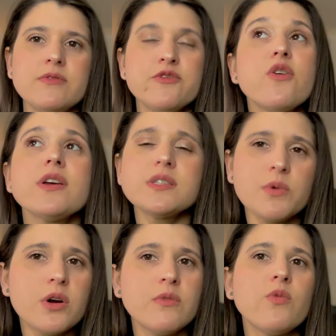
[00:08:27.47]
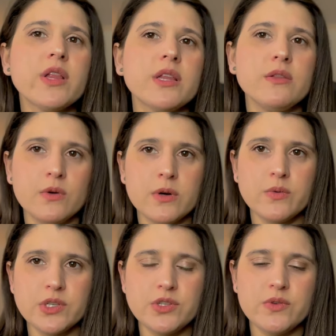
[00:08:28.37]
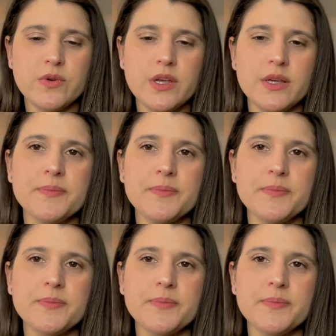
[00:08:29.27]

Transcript: focus more on what the Lord was doing.